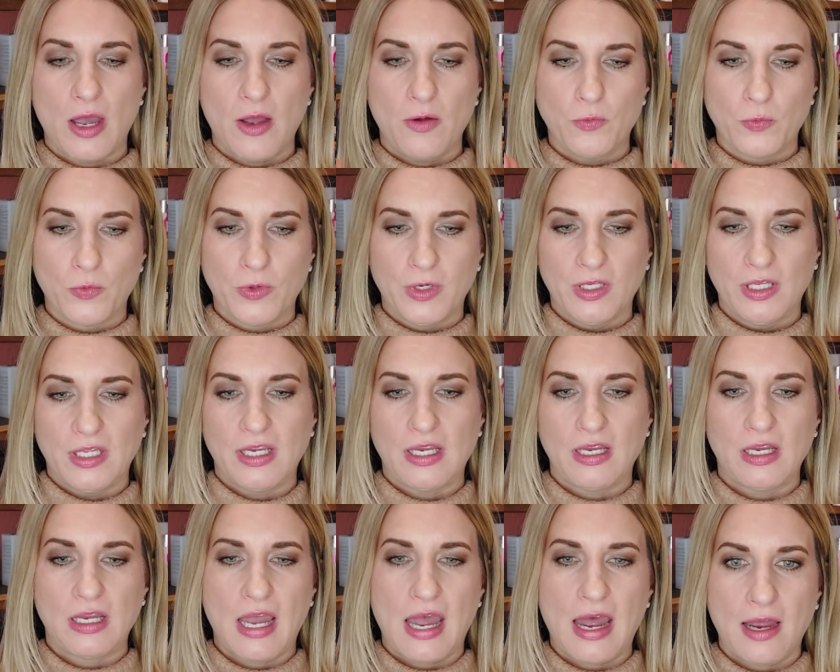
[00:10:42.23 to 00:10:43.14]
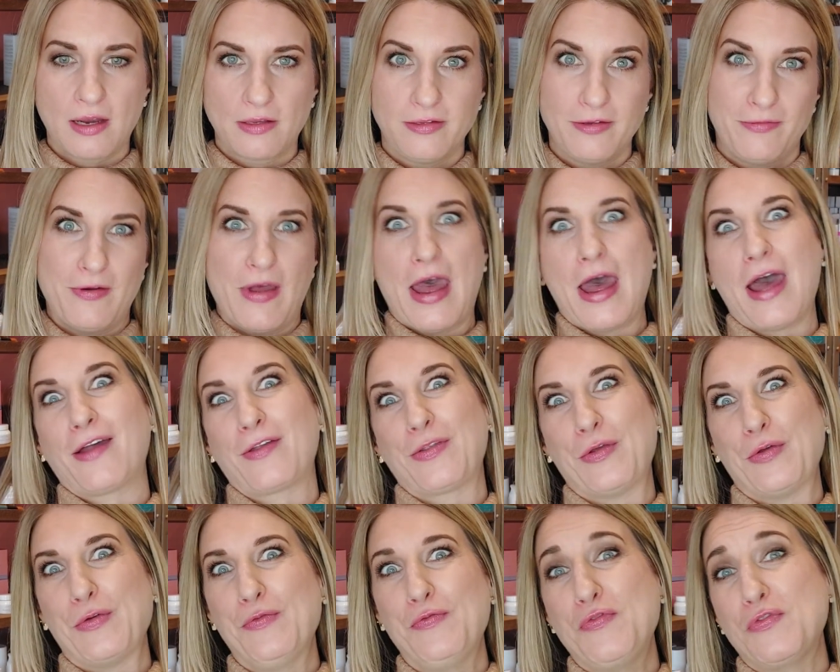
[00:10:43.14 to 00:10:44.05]
really active
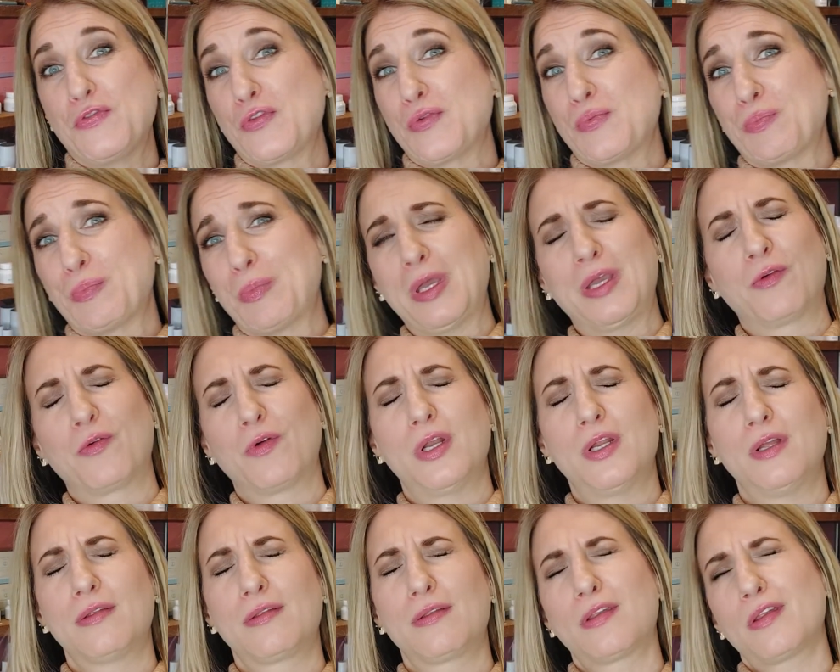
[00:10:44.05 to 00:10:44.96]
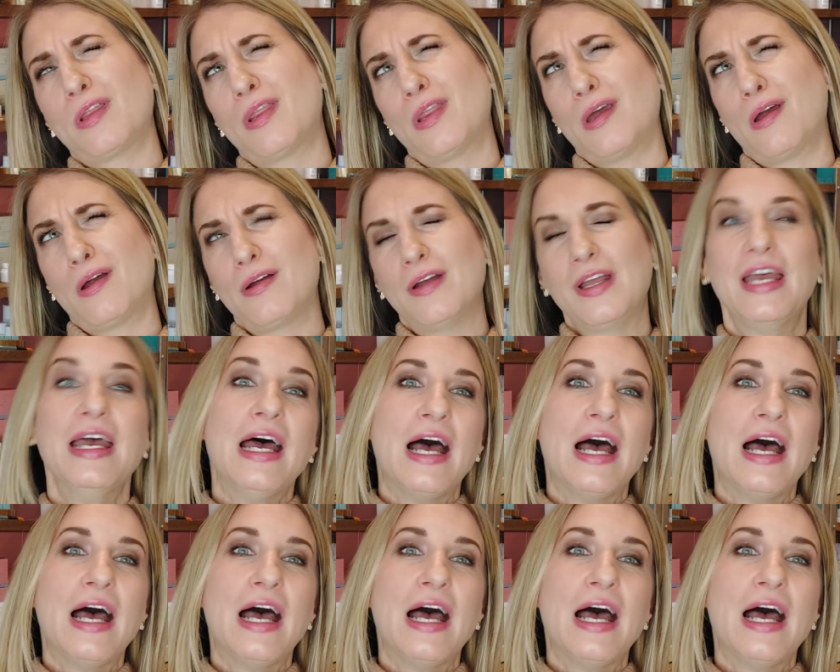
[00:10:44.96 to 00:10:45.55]
ingredients in there.